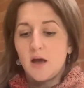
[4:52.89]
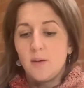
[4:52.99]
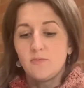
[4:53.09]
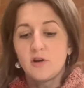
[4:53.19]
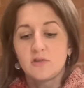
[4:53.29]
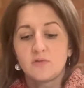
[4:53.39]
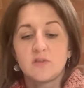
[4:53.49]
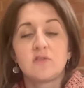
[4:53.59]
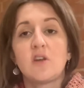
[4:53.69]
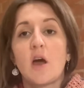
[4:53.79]

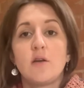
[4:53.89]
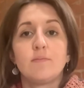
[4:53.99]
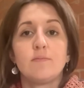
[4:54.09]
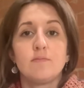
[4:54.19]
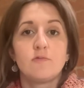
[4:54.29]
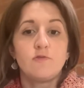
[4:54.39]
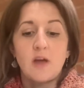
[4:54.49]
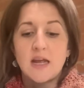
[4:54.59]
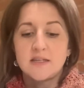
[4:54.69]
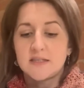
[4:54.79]
Philosopher's Stone
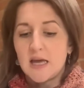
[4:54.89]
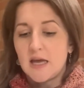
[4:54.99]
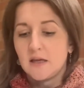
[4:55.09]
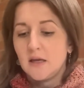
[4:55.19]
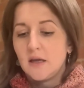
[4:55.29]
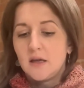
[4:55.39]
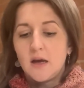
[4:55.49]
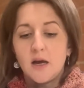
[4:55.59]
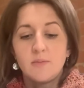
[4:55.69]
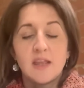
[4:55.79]
fade set,
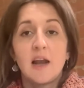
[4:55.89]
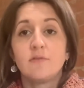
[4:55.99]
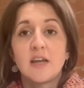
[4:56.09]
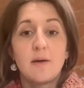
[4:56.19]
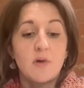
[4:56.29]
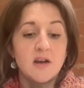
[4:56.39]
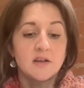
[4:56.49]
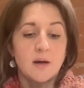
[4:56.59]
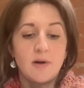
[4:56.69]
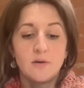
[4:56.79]
and they loved how mine had
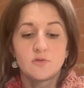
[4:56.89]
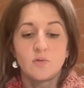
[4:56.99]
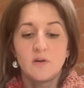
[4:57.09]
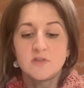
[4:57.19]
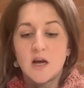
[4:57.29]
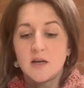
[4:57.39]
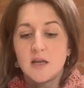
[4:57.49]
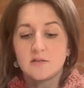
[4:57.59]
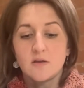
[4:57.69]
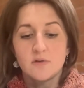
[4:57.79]
come out. So what I've done
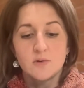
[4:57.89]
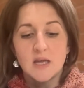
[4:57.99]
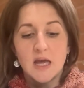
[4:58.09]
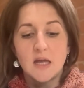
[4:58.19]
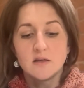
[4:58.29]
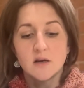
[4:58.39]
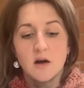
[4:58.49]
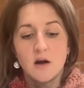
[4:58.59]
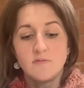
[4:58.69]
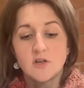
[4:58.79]
is over the weekend,
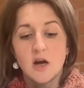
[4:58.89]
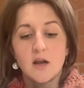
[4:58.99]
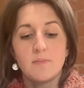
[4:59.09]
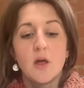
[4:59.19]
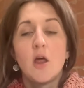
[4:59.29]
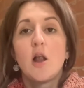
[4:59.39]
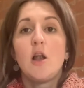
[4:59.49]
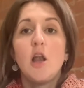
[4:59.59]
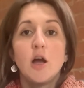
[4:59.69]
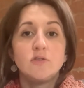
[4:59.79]
I've dyed up
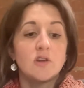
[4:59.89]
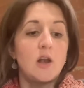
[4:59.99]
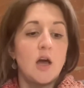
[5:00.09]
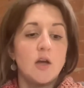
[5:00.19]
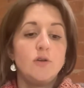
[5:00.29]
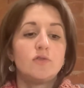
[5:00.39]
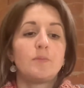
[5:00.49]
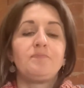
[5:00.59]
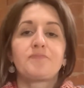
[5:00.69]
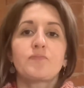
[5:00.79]
loads and loads
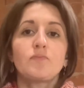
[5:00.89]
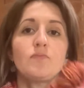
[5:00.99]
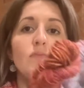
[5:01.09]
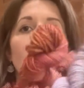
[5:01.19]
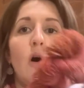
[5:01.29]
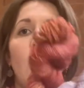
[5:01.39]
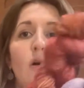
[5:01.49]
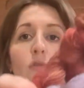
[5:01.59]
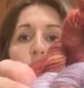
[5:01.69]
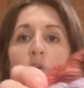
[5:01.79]

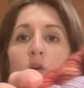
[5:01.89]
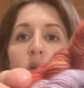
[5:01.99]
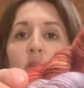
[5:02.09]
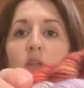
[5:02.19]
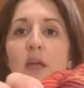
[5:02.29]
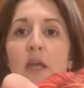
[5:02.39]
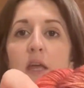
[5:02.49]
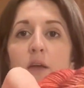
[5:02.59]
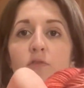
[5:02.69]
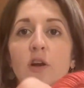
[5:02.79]
of
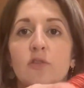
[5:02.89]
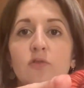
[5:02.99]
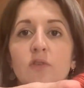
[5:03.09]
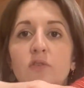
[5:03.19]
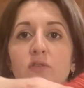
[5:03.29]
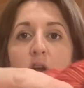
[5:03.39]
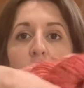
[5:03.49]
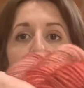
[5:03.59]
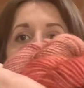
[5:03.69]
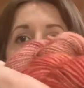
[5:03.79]
the Philosopher's Stone